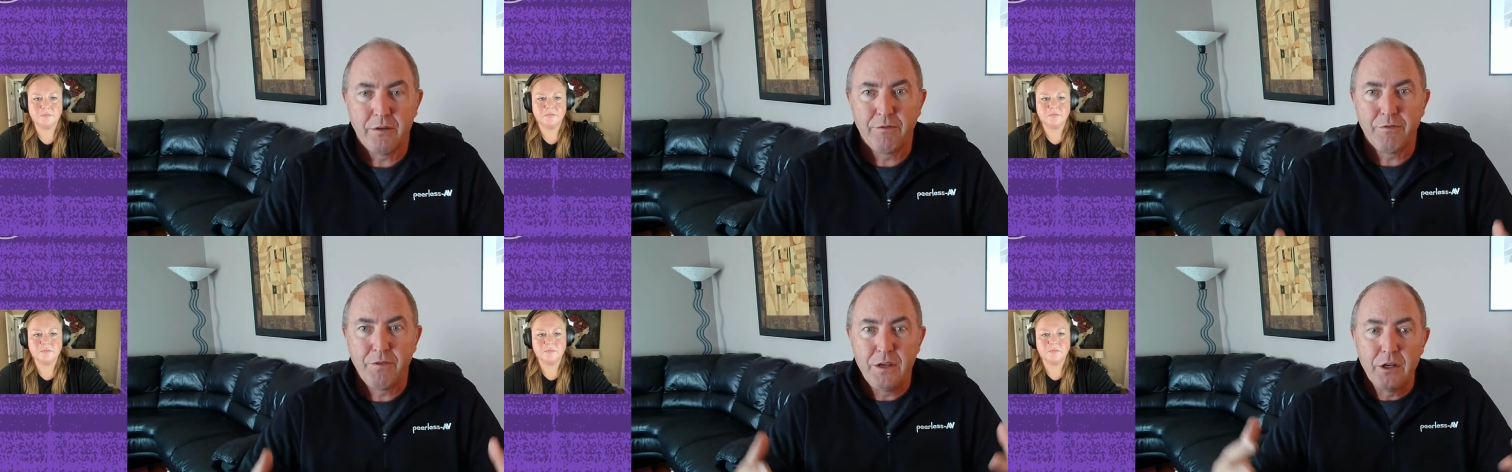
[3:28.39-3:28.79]

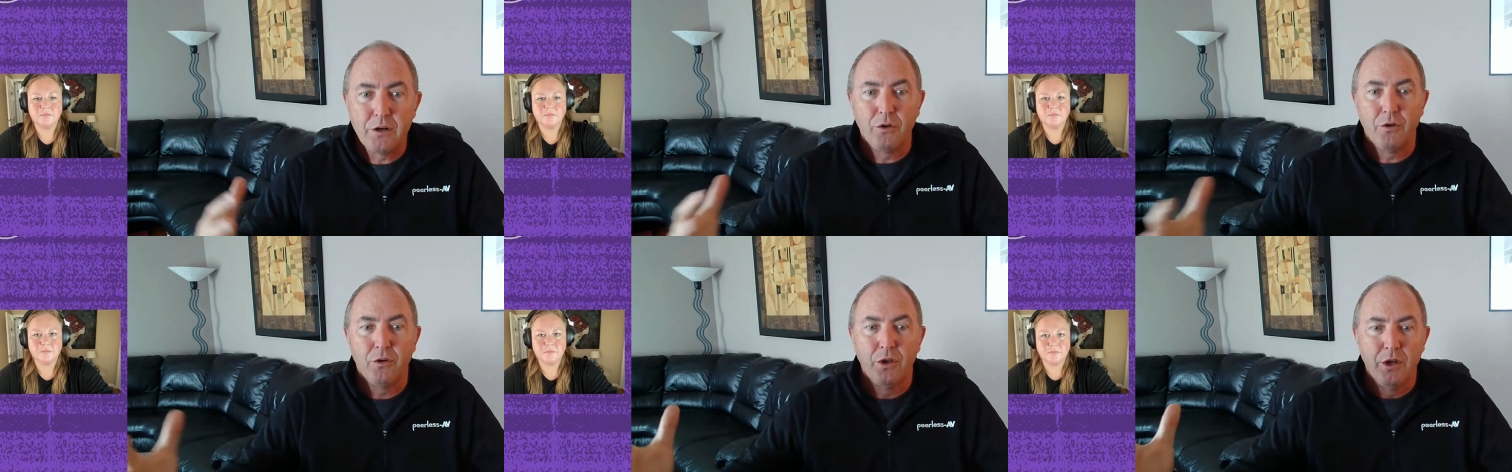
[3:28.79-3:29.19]
Speaker 1: and
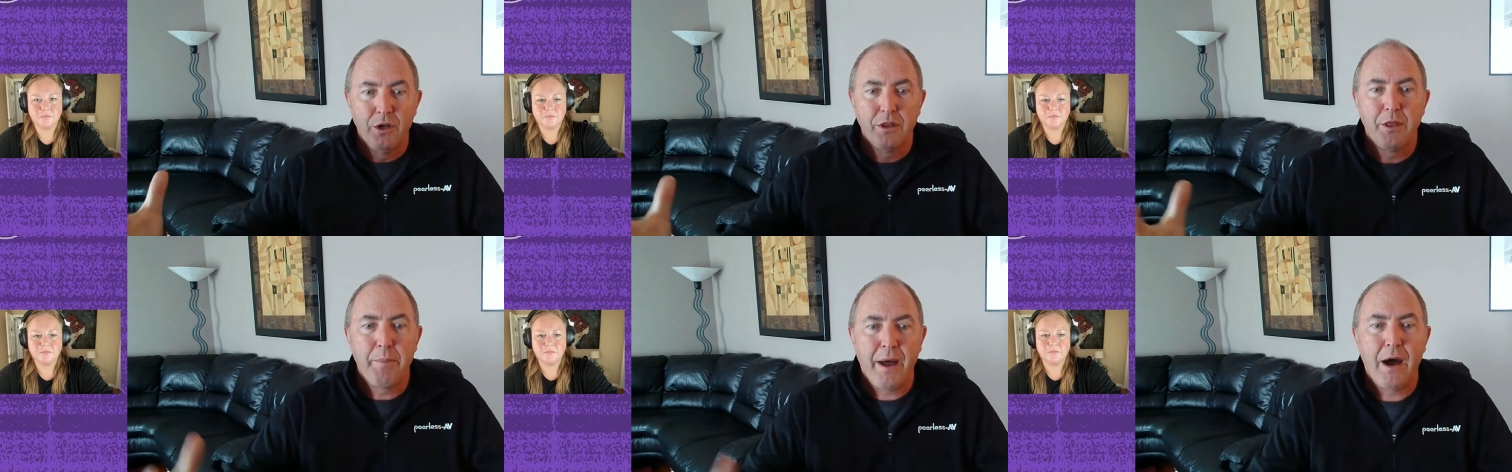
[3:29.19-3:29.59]
feel
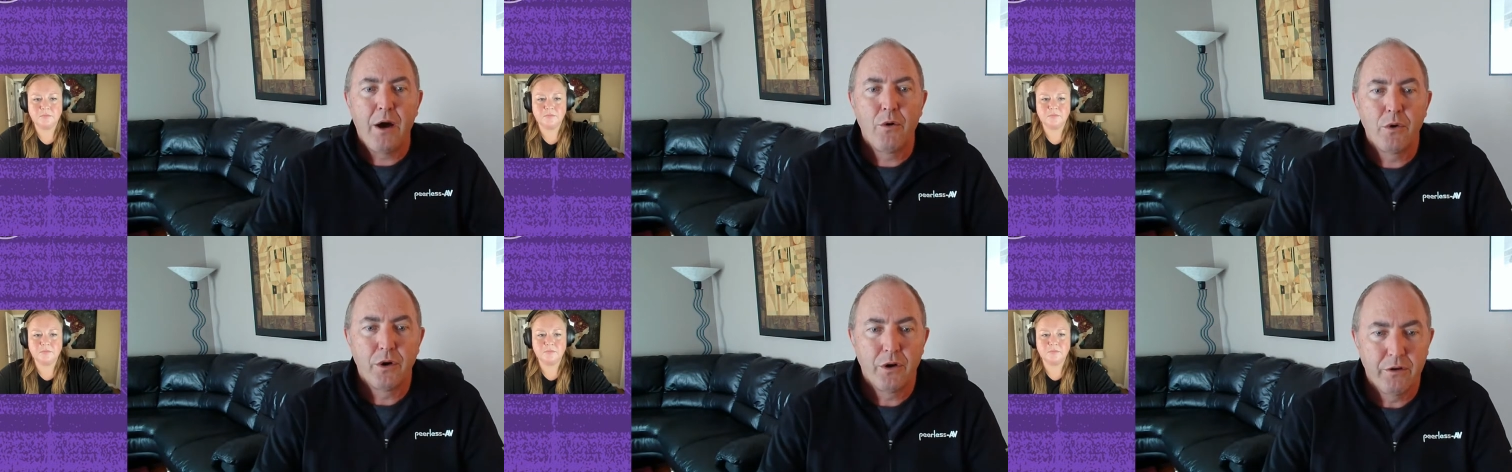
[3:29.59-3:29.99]
the
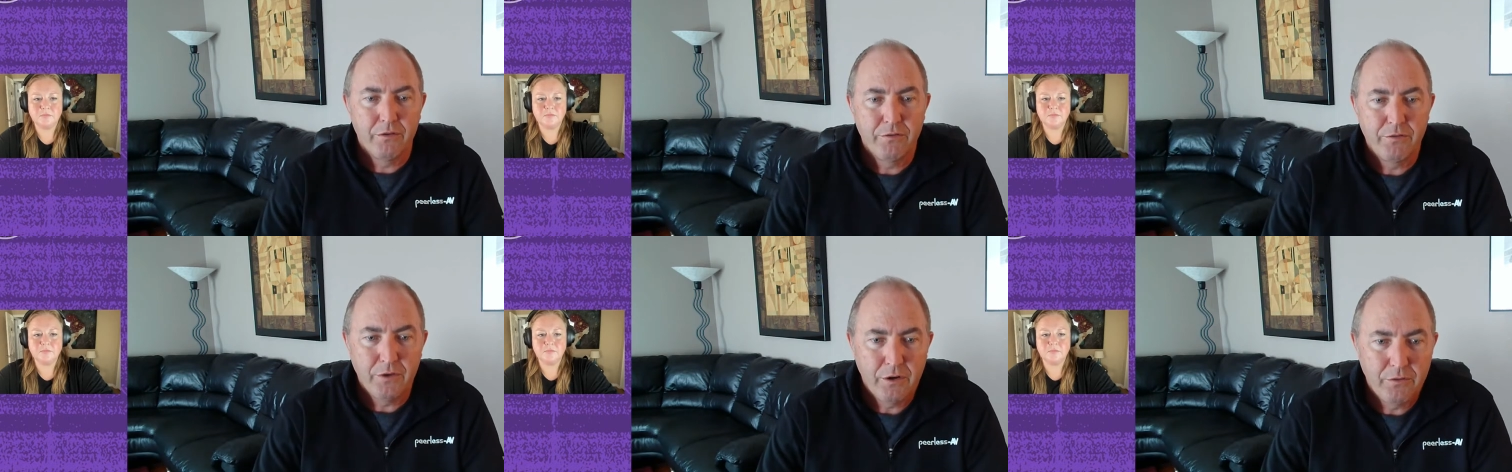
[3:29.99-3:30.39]
power
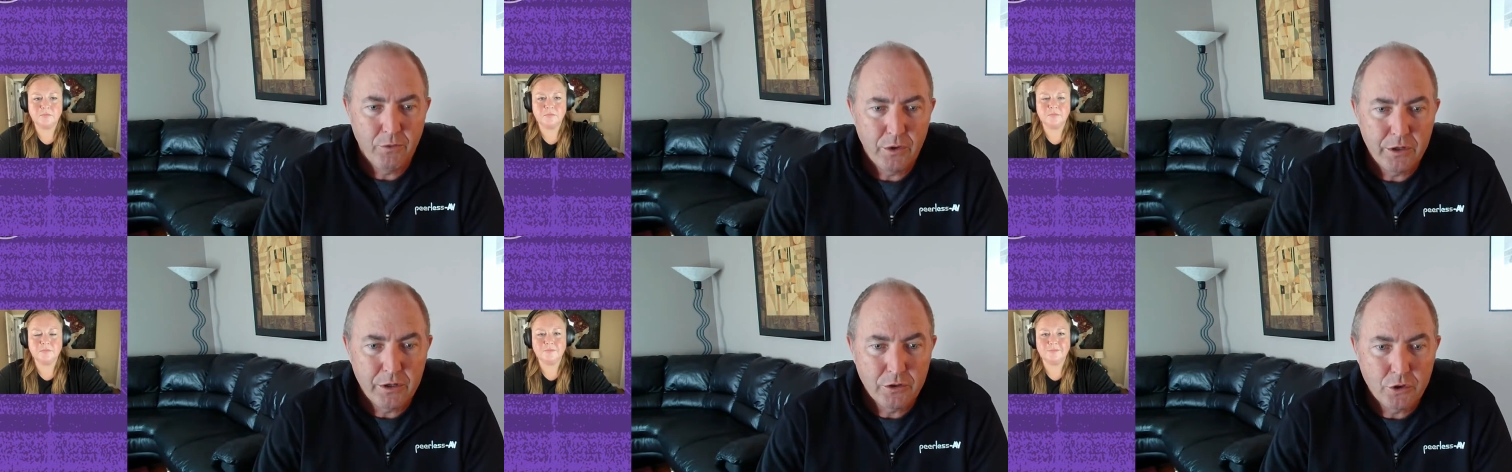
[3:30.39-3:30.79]
of of
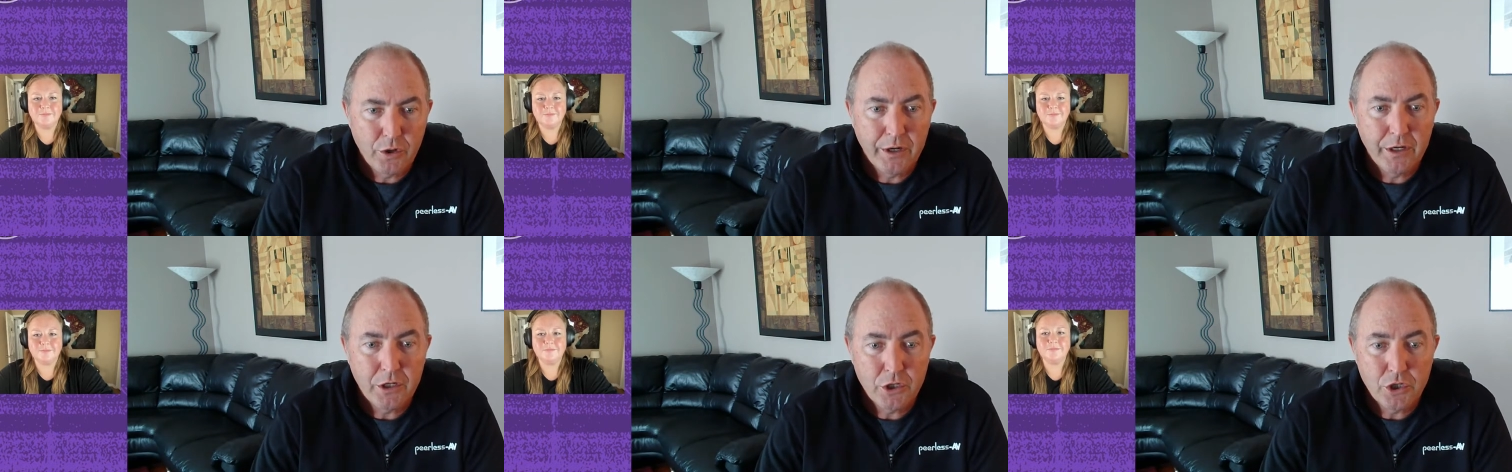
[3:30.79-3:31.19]
what they're
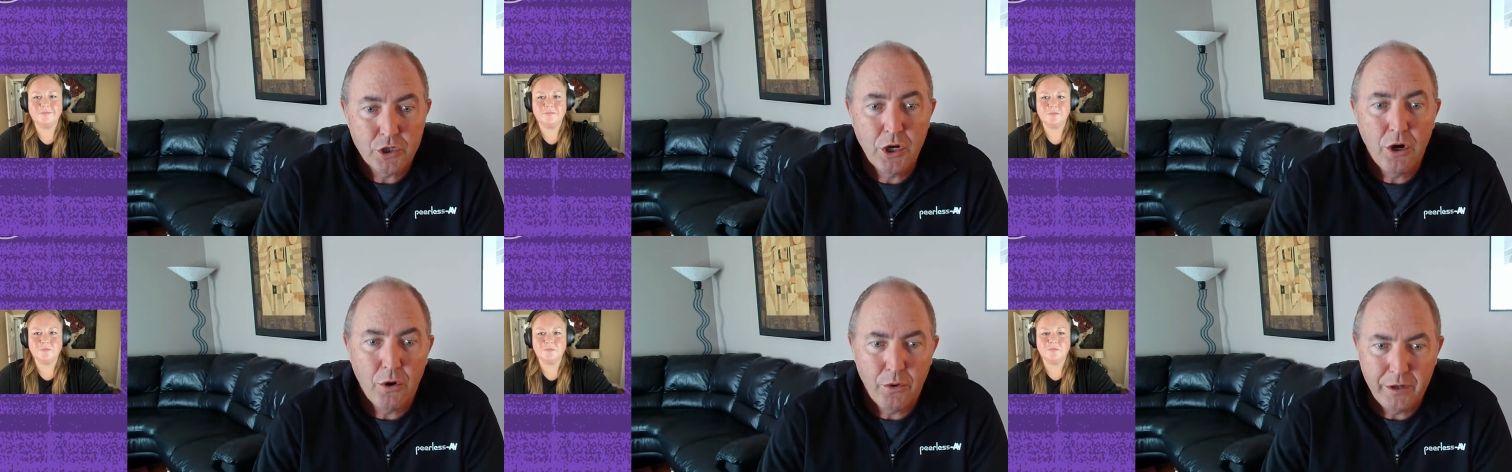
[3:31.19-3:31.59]
trying to
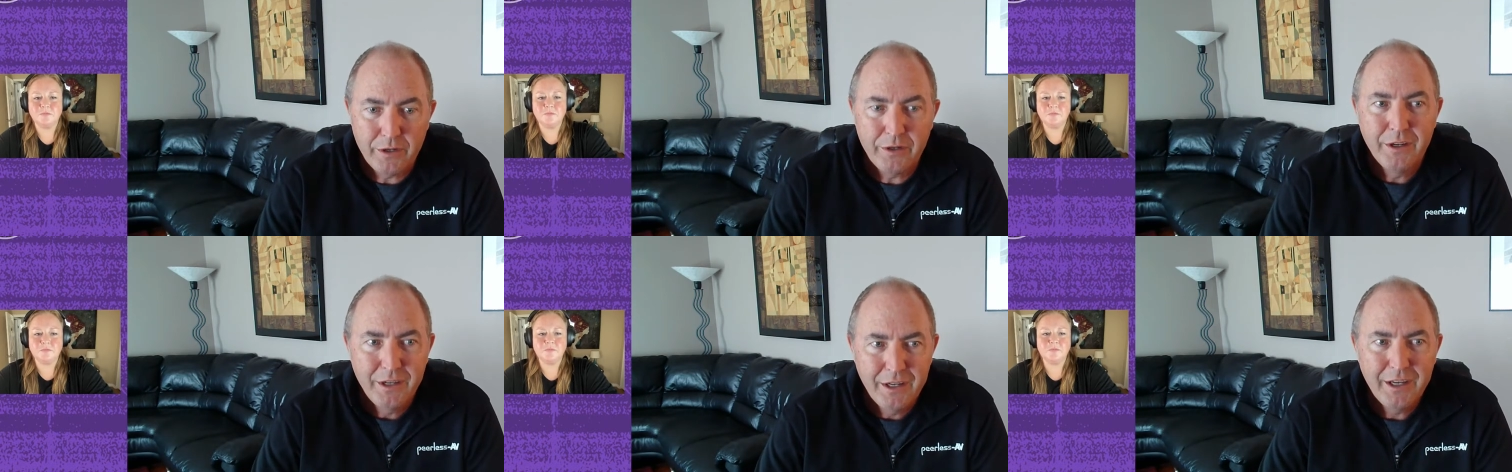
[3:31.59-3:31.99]
show,
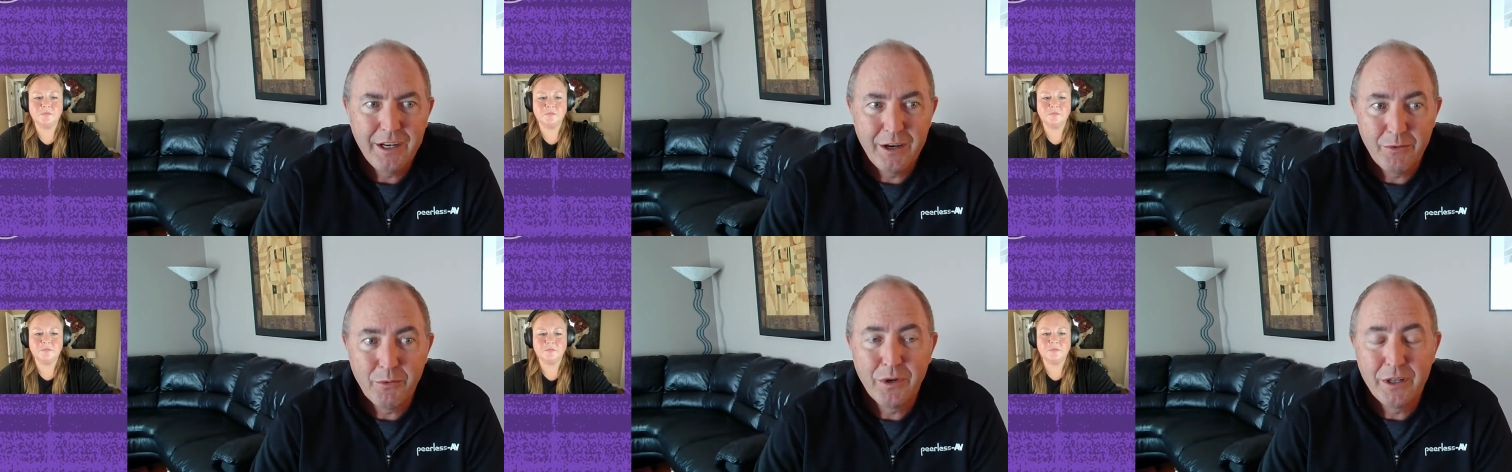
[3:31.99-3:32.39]
and
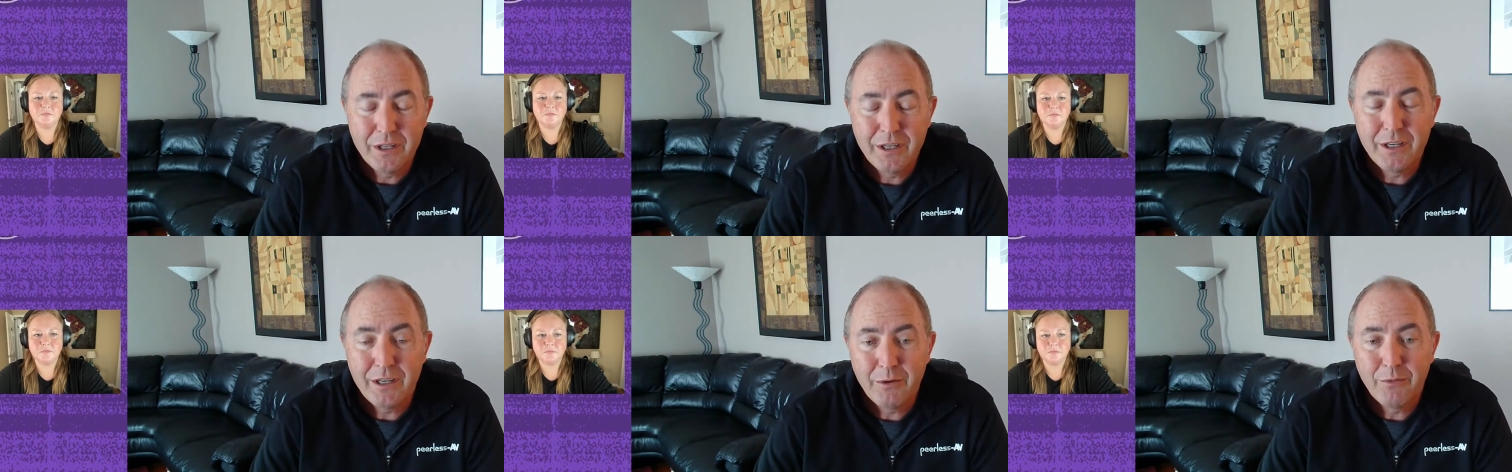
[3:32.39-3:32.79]
and it
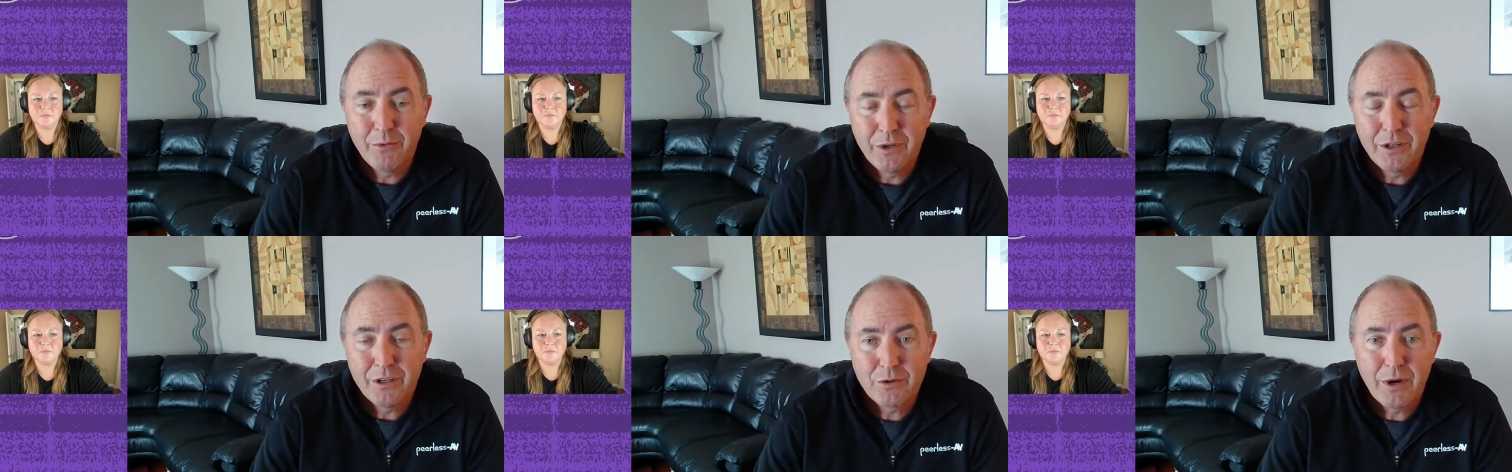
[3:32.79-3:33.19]
really it
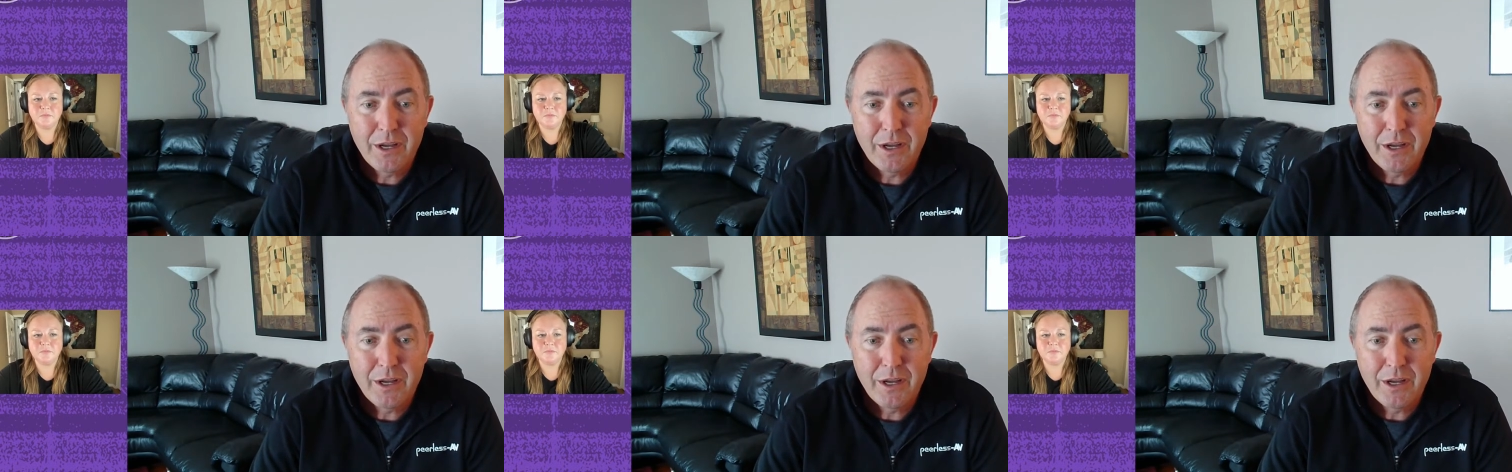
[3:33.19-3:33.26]
really